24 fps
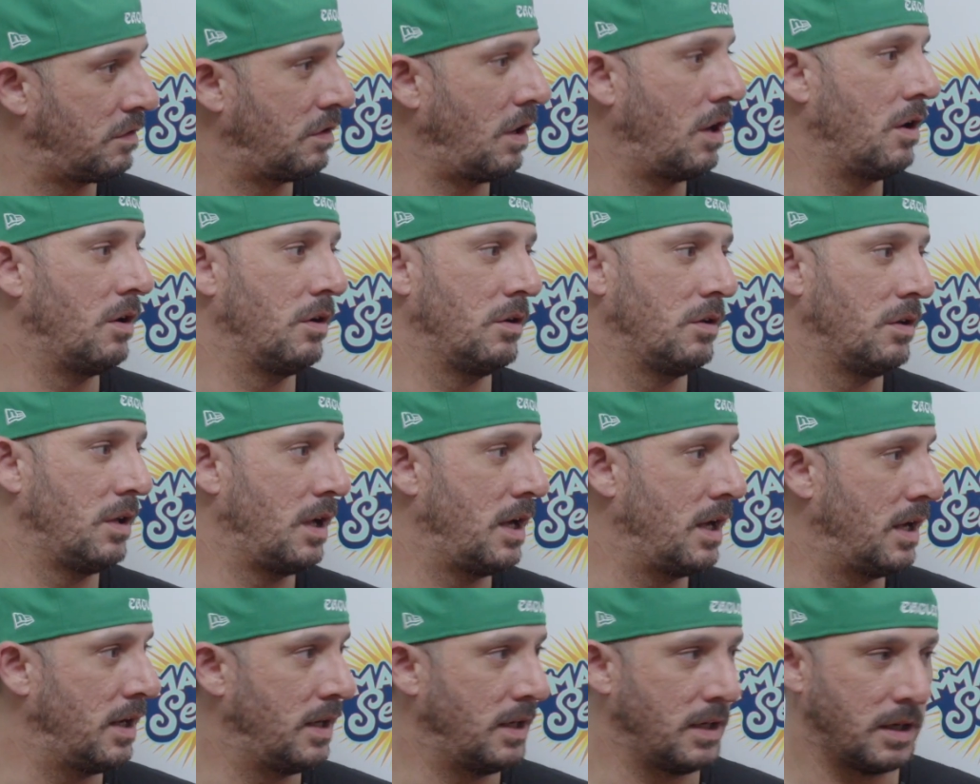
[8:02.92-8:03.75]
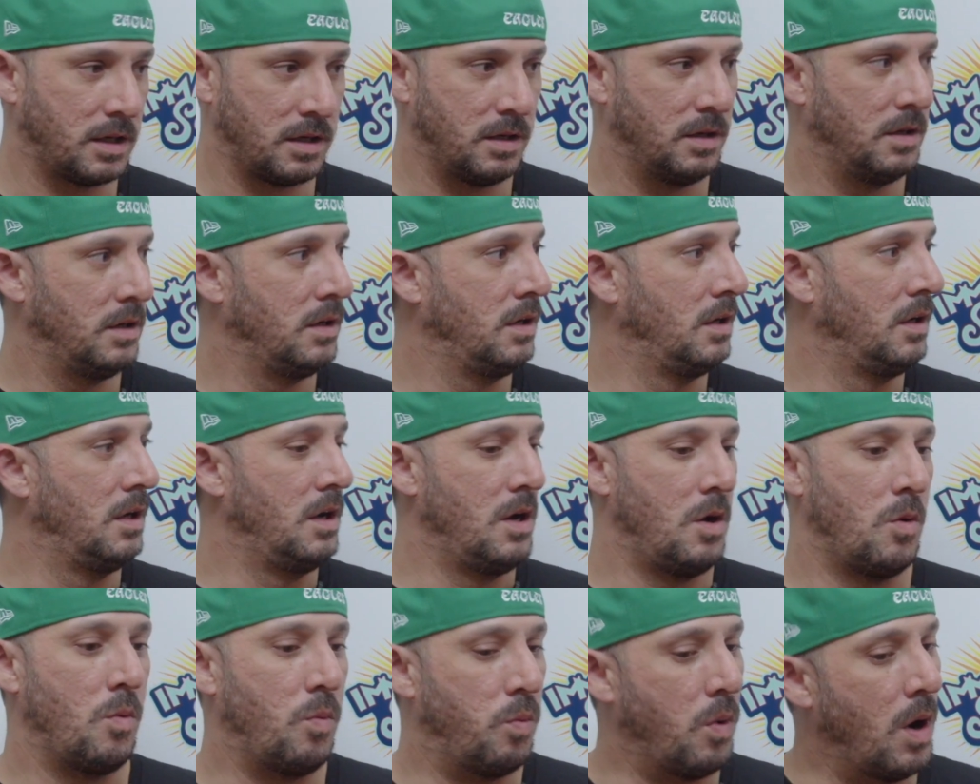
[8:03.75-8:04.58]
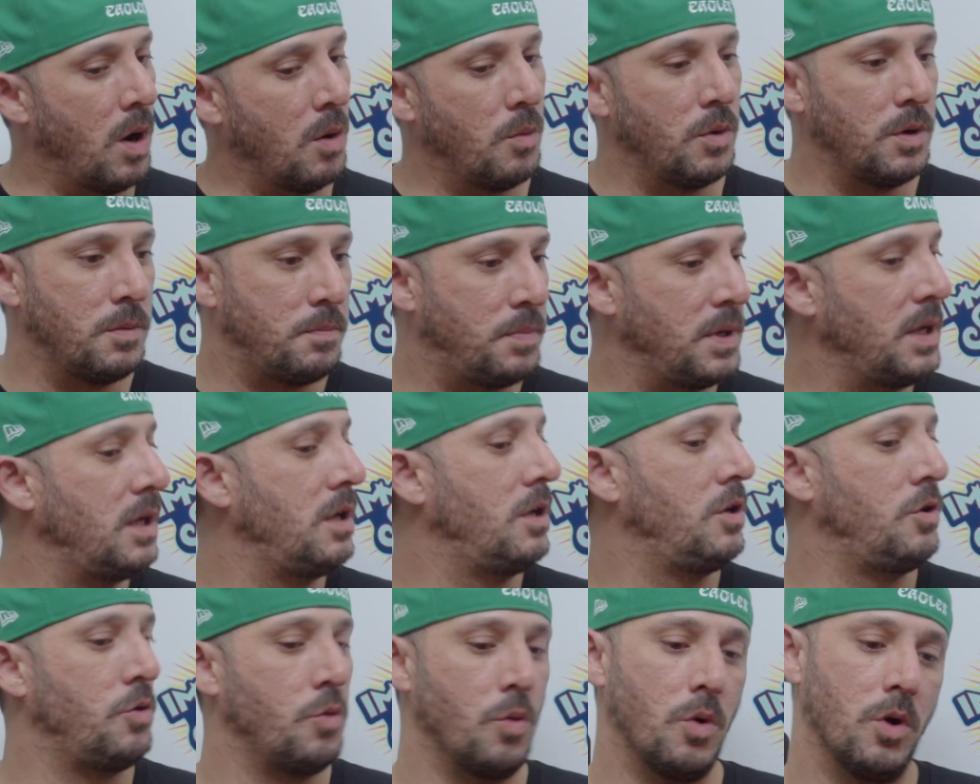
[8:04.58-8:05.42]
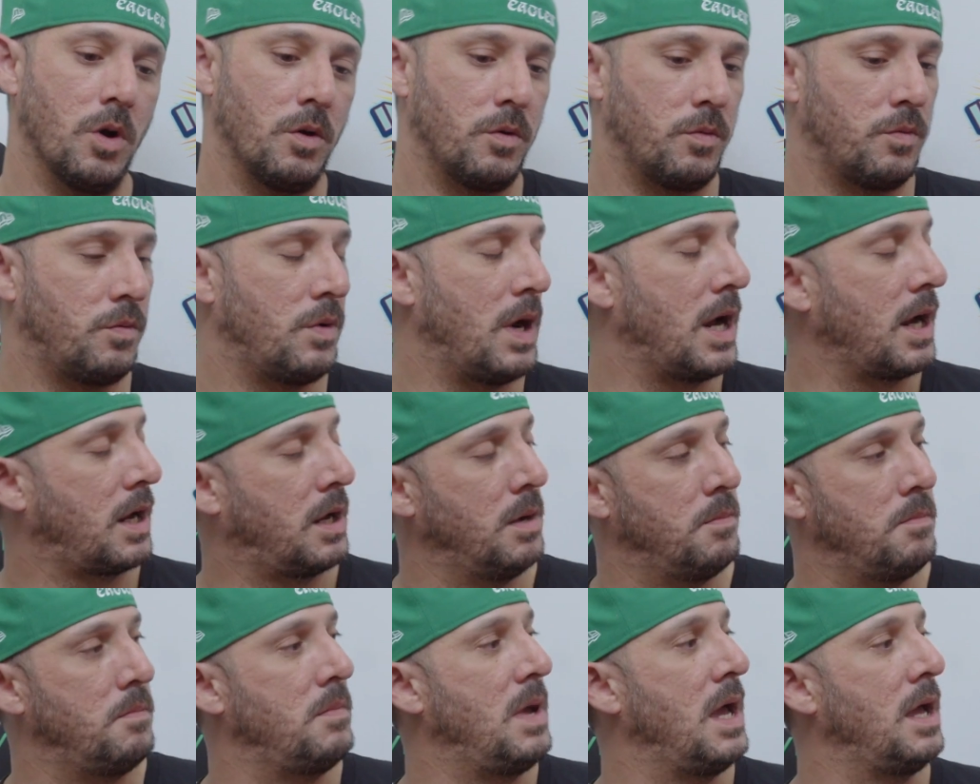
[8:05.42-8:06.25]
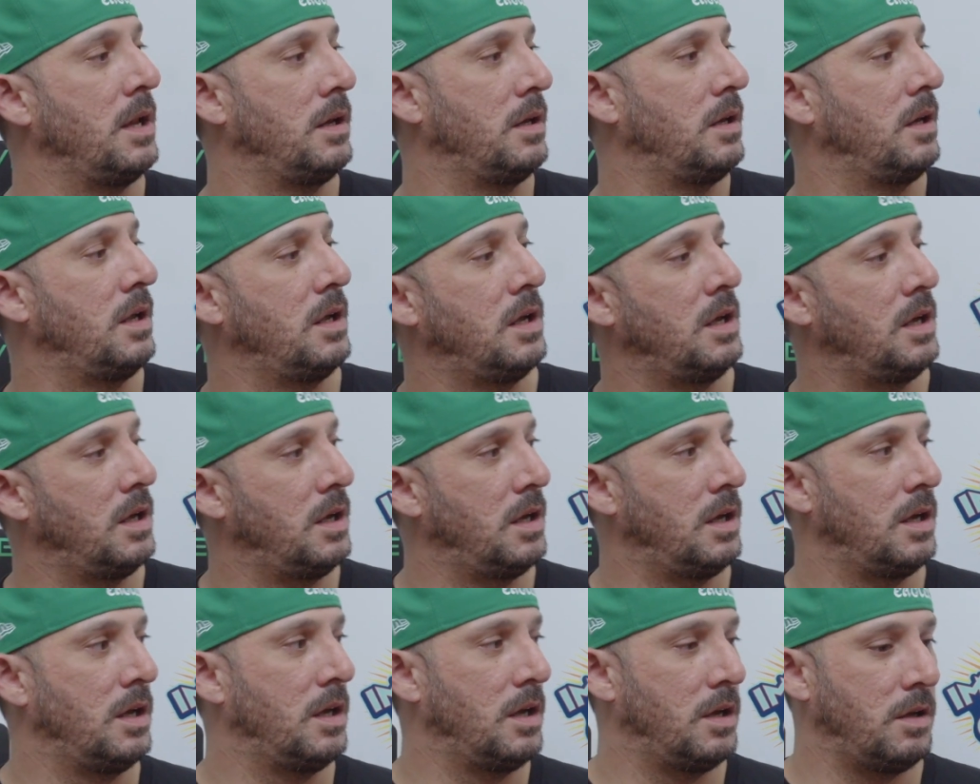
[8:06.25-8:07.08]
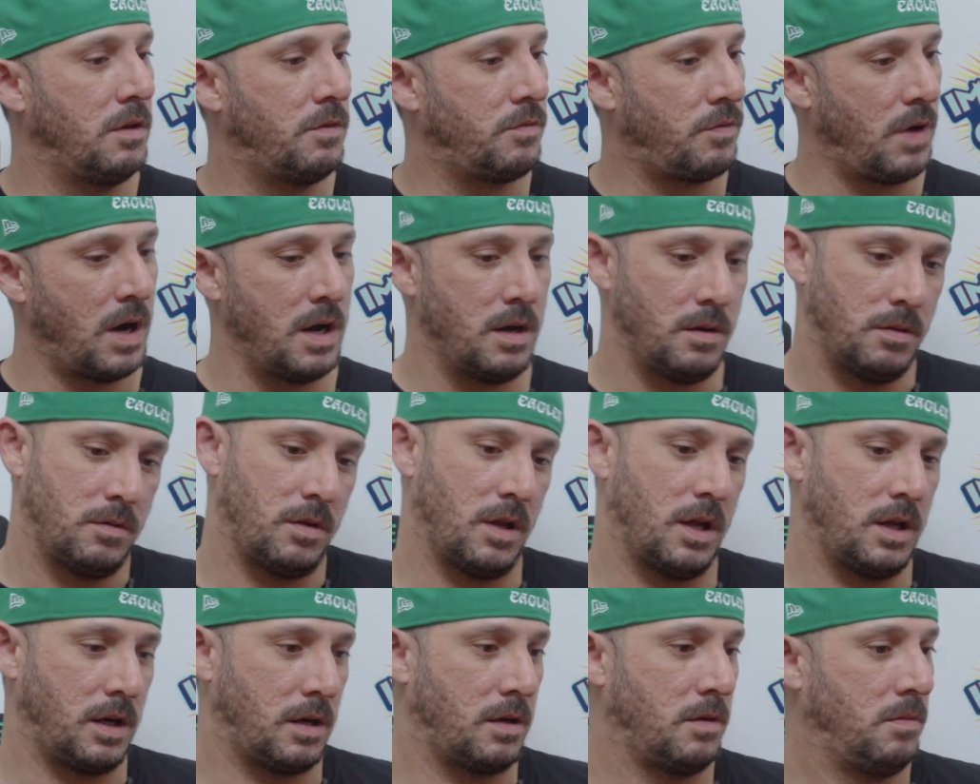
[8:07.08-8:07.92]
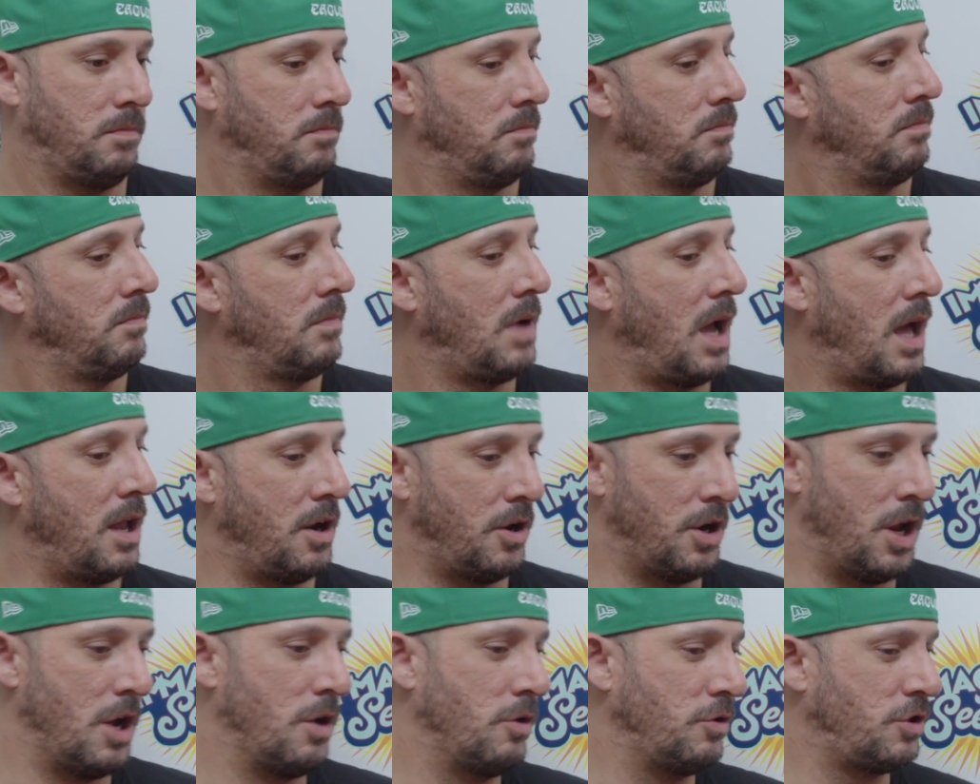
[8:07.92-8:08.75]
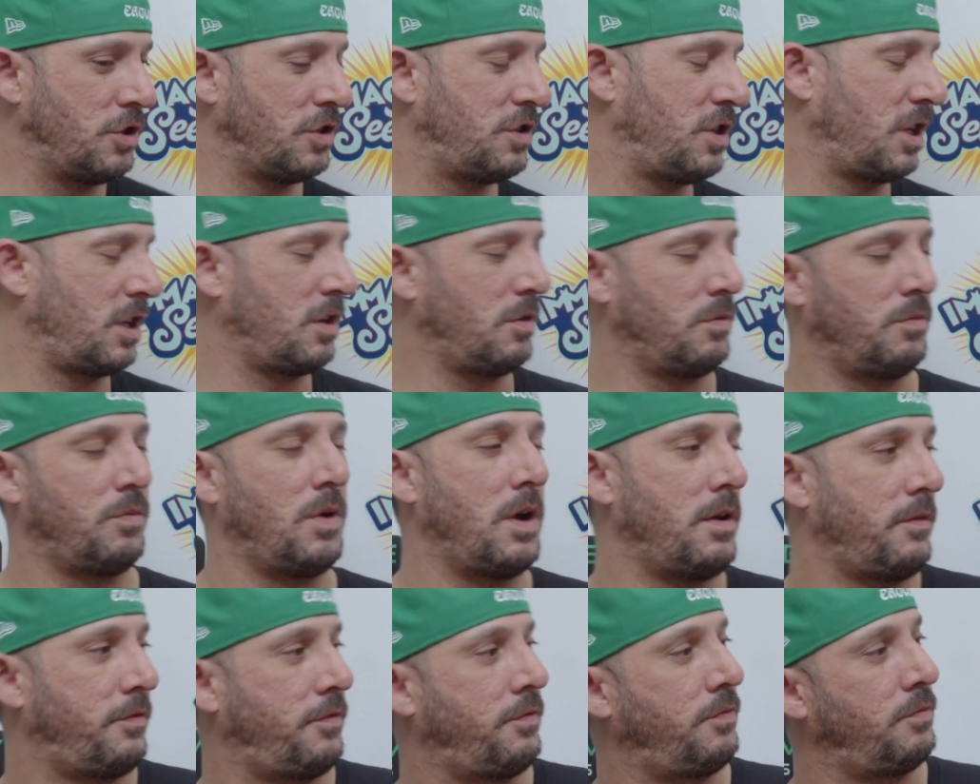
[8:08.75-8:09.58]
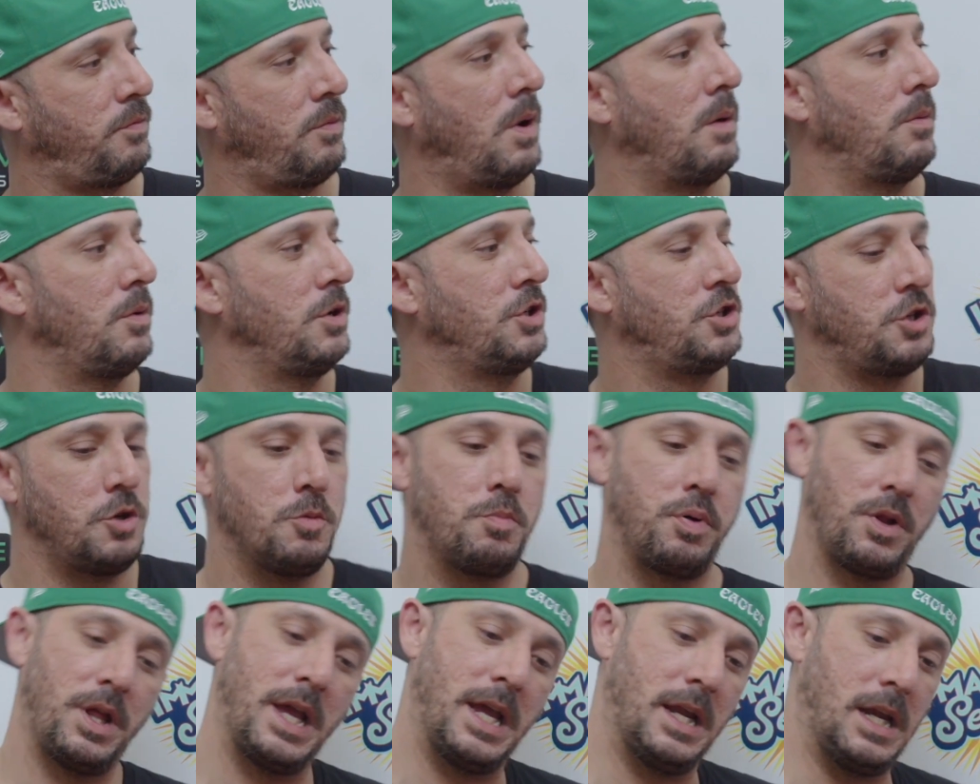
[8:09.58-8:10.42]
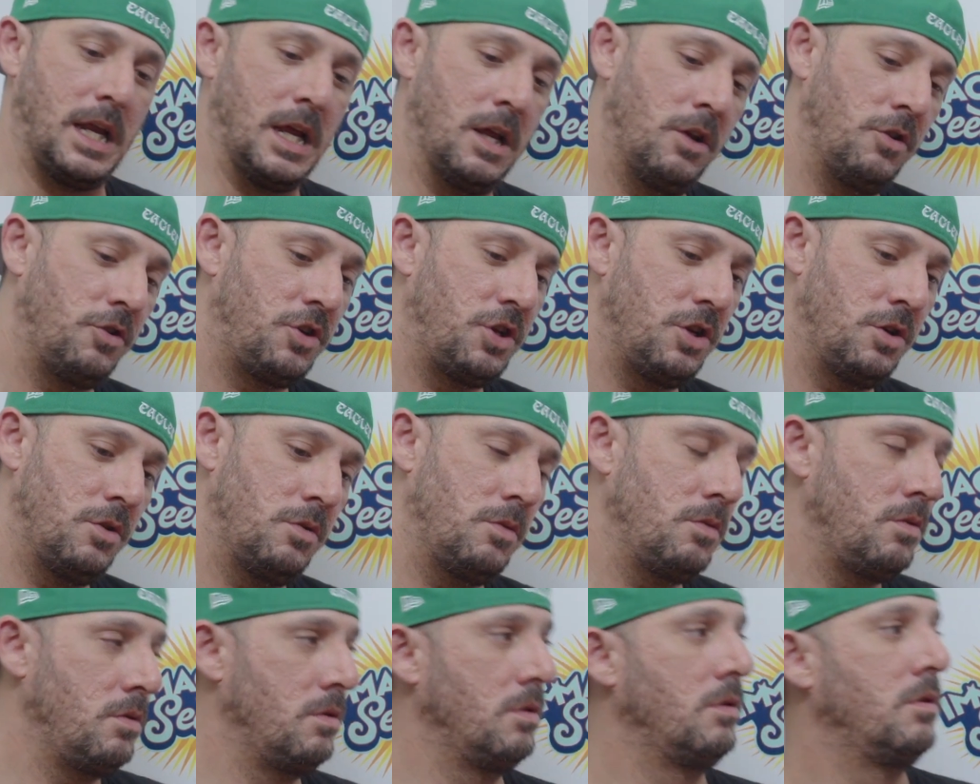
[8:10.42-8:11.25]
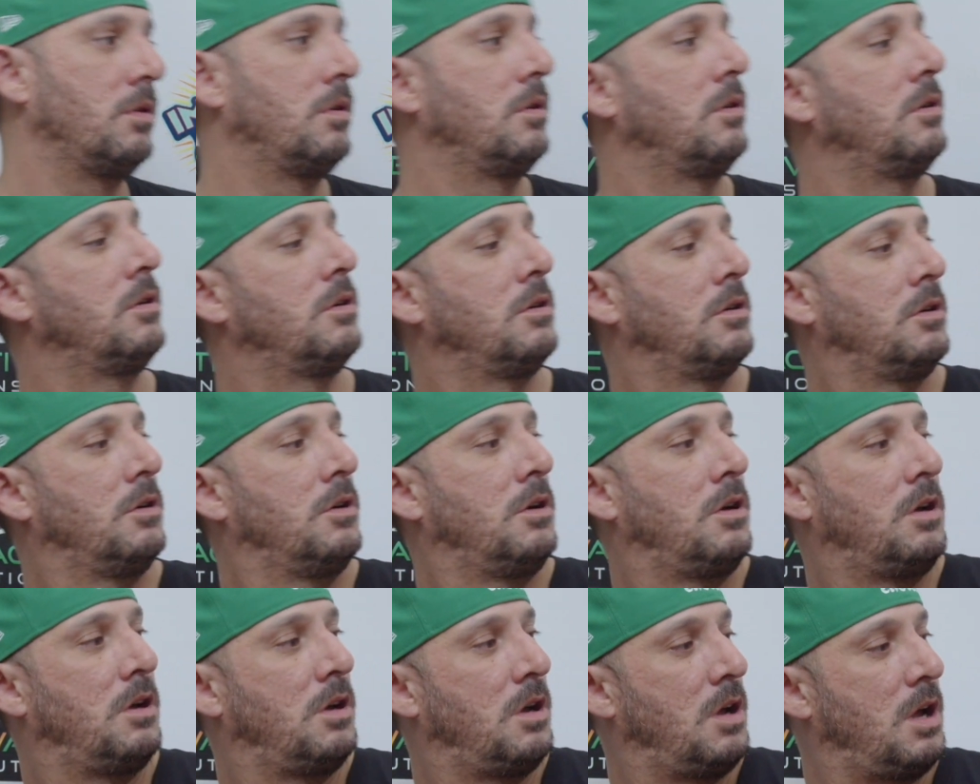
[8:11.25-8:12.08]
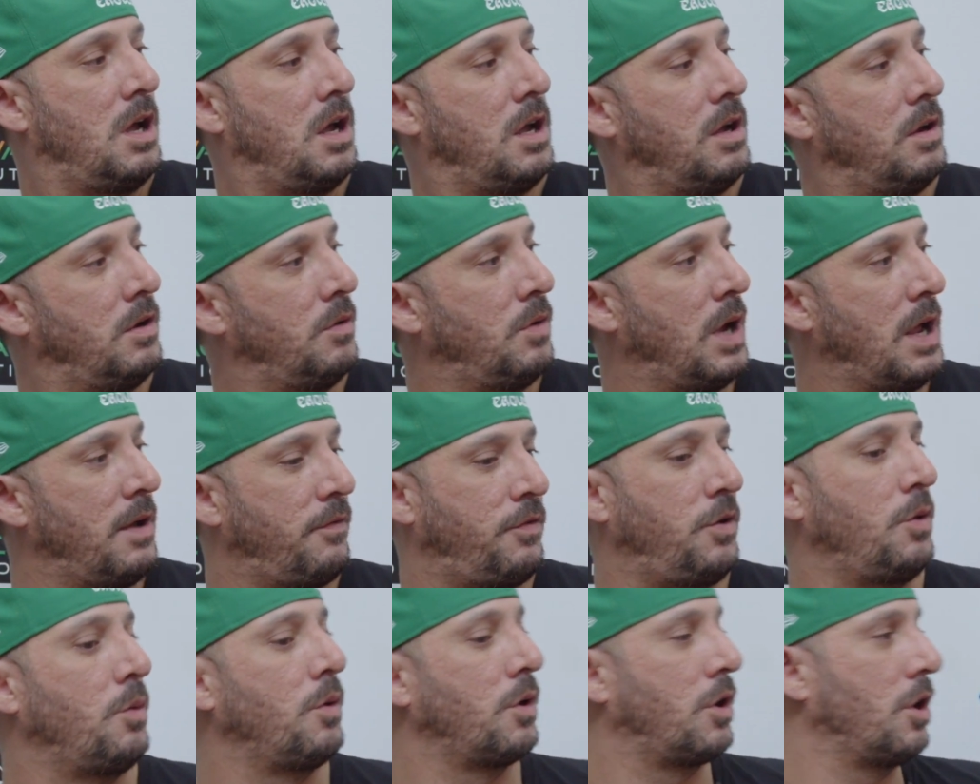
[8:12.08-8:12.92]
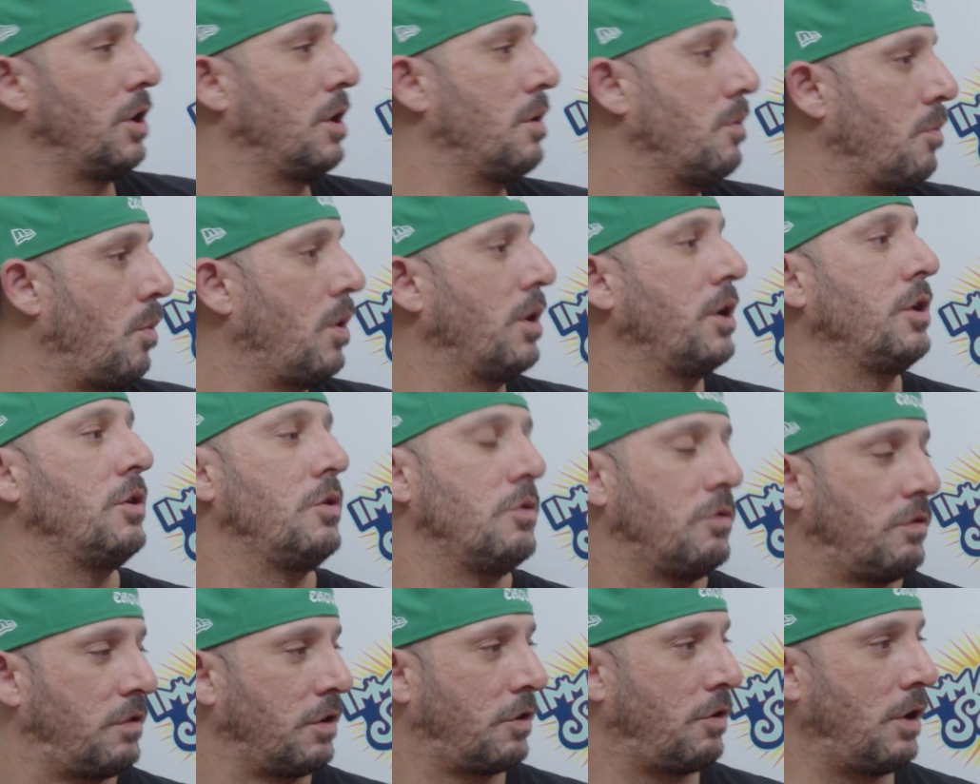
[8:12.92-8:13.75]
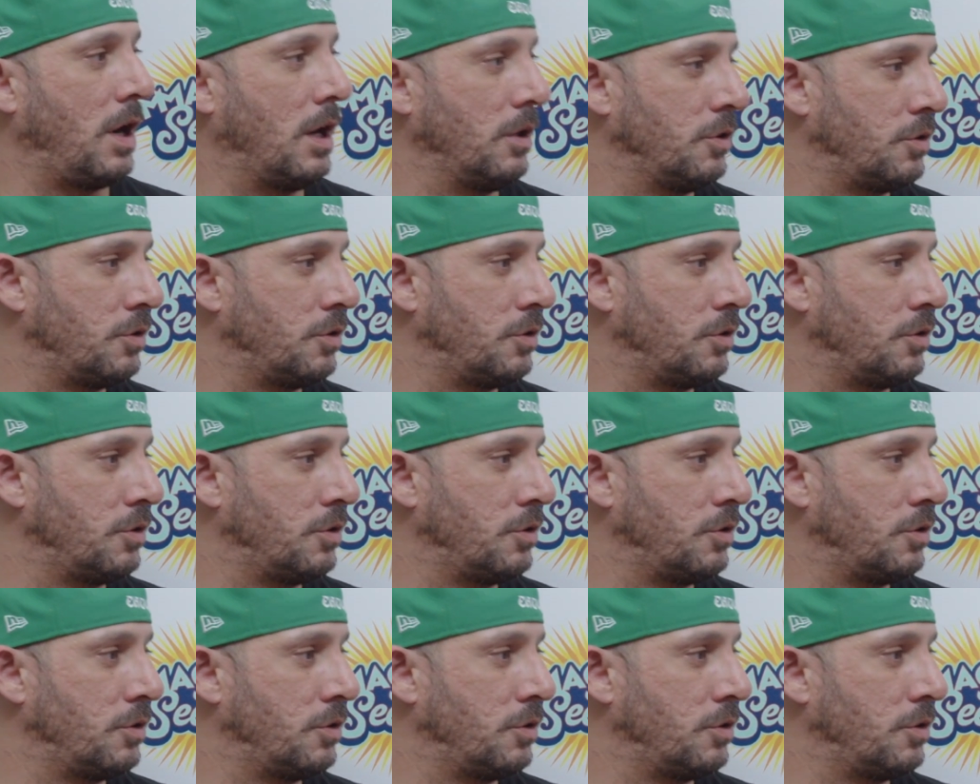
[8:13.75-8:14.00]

So like, what would be your recommended, right? Like, I don't know, just like a rough. What would you plant into if you were gonna want to use the crown